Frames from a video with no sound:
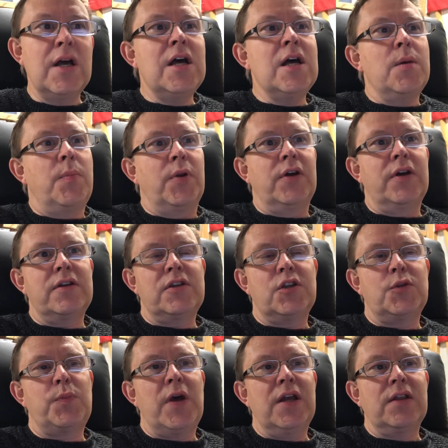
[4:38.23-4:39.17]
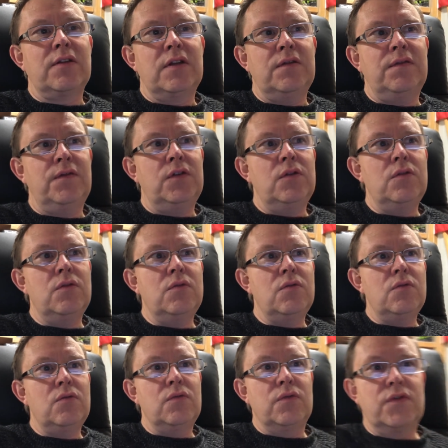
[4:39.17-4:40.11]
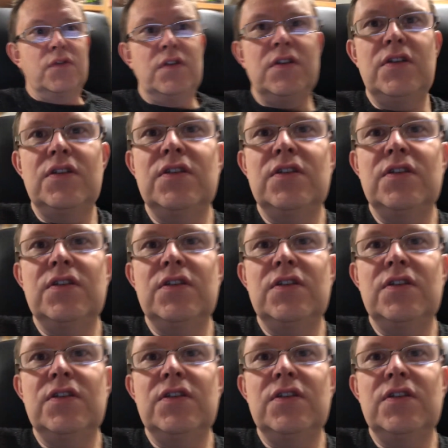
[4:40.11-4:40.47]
but I suspect that so this is